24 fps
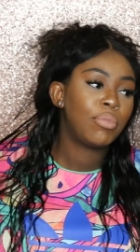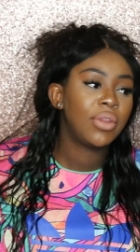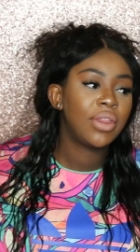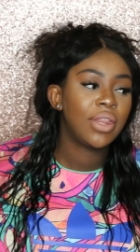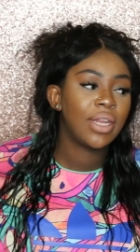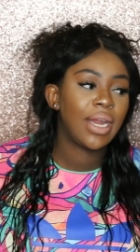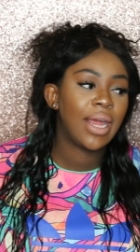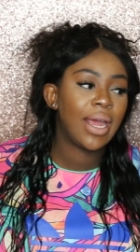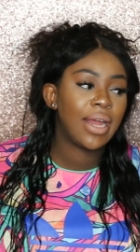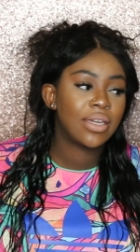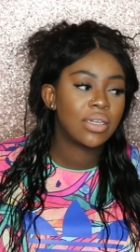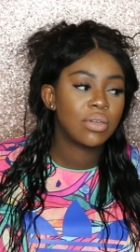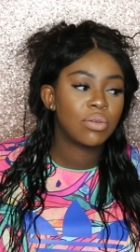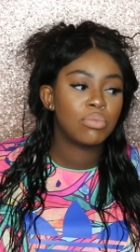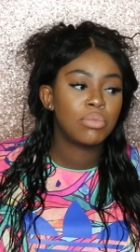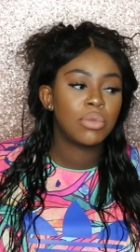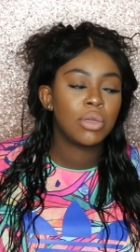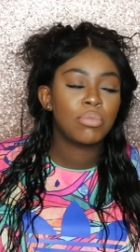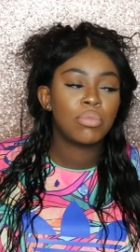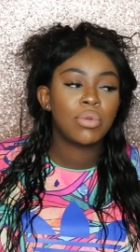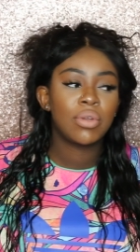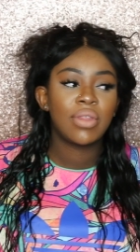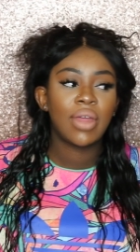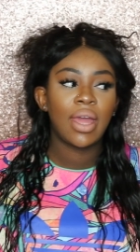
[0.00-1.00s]
But then I had to
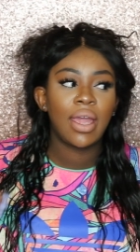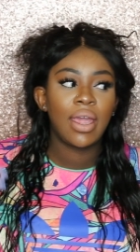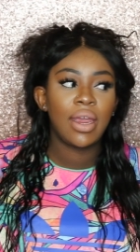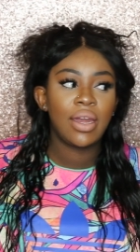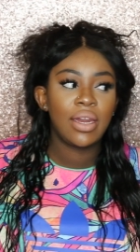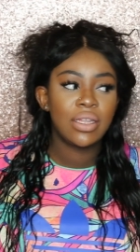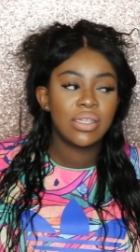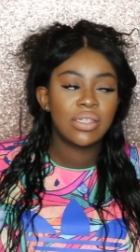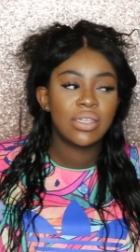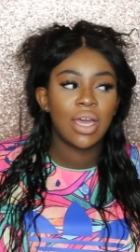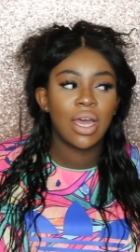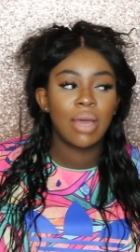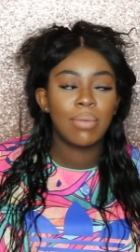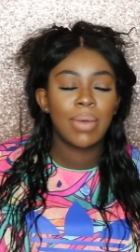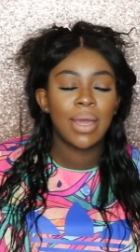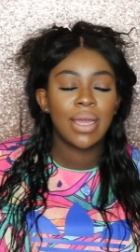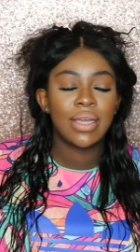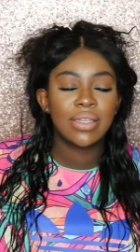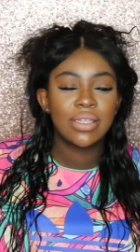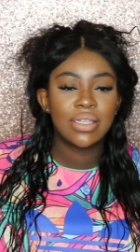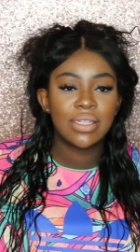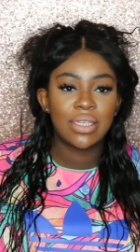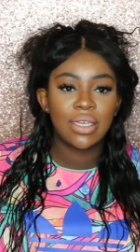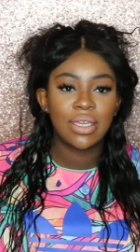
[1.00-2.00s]
remember that anytime
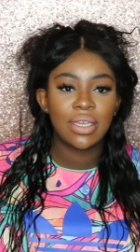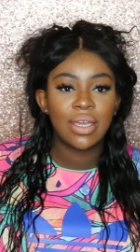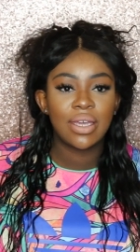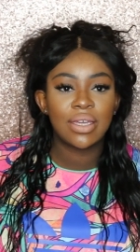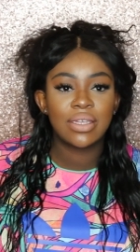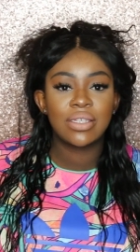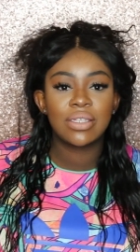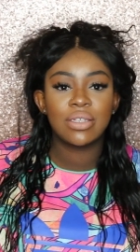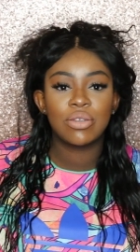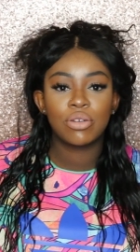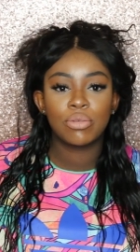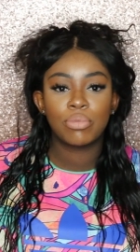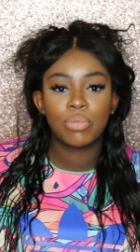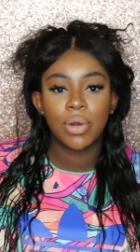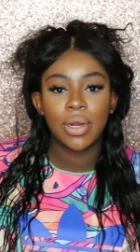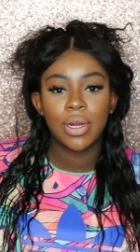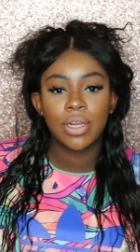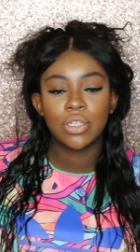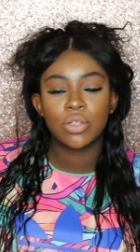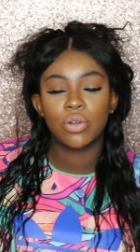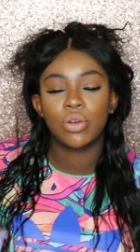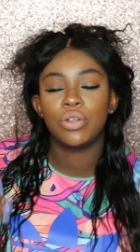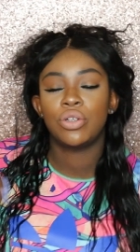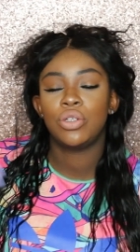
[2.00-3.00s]
I see a silk
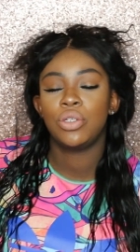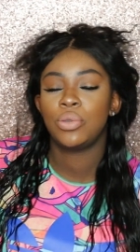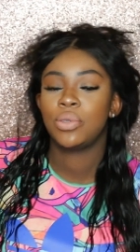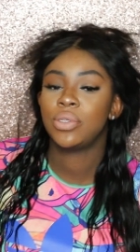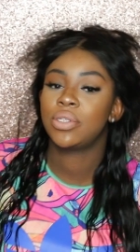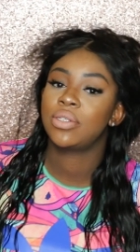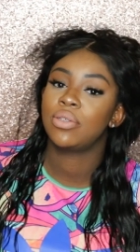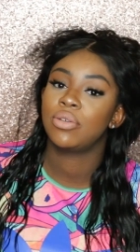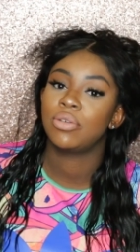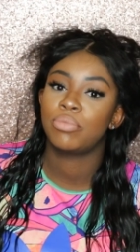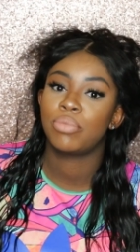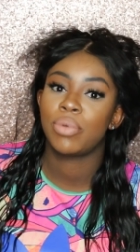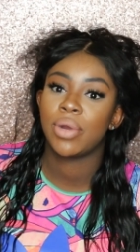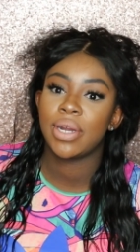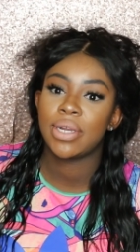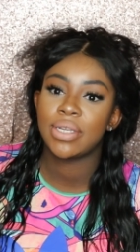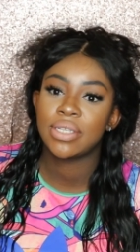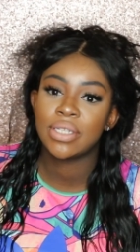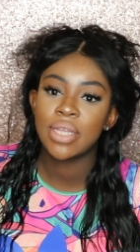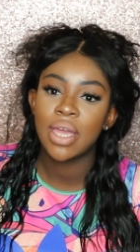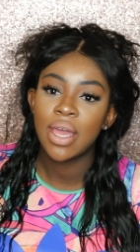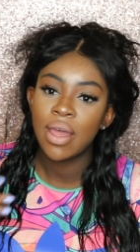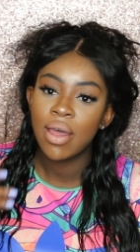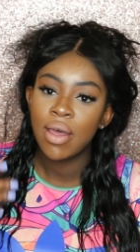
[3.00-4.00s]
press or do a silk
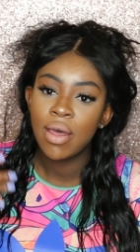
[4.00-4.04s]
press